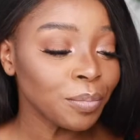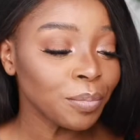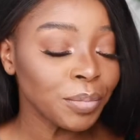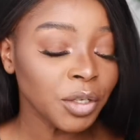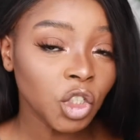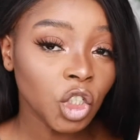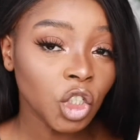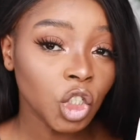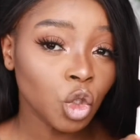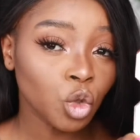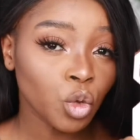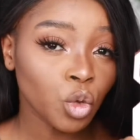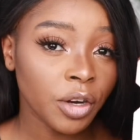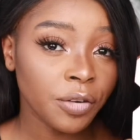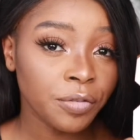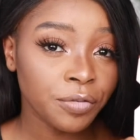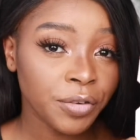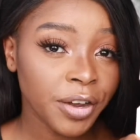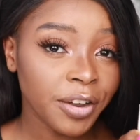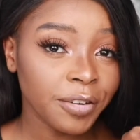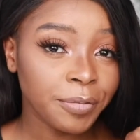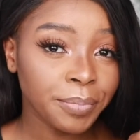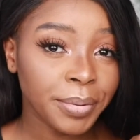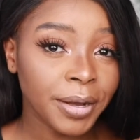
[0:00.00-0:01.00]
Beauty is
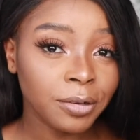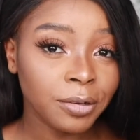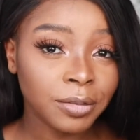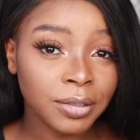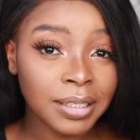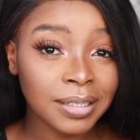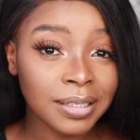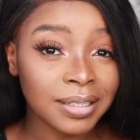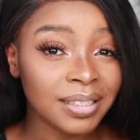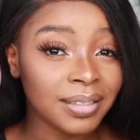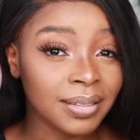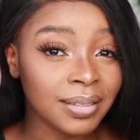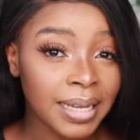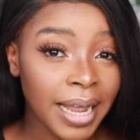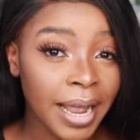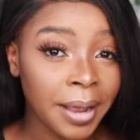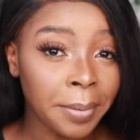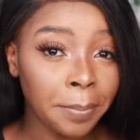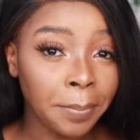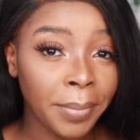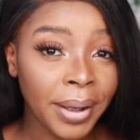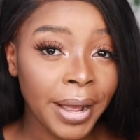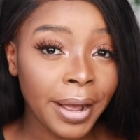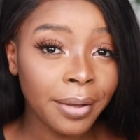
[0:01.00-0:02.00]
£25. This is
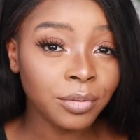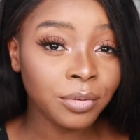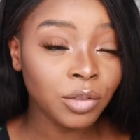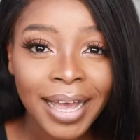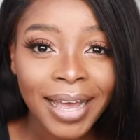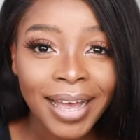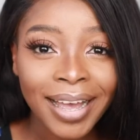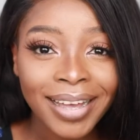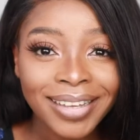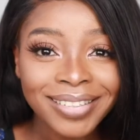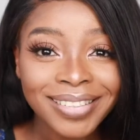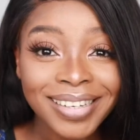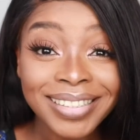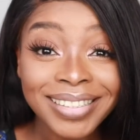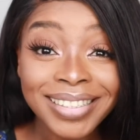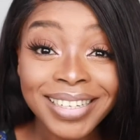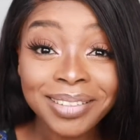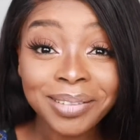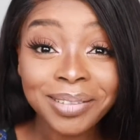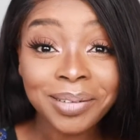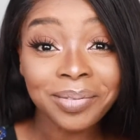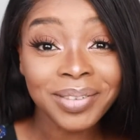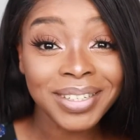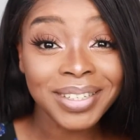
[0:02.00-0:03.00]
£8. So in
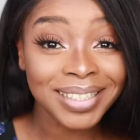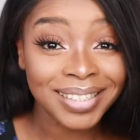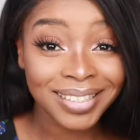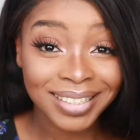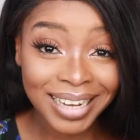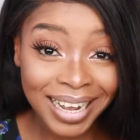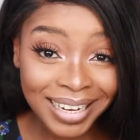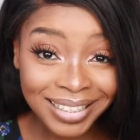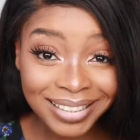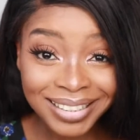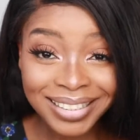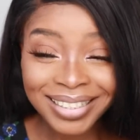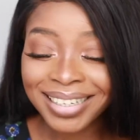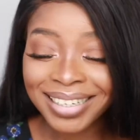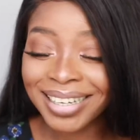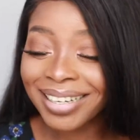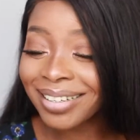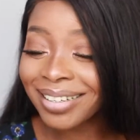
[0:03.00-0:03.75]
terms of the scent,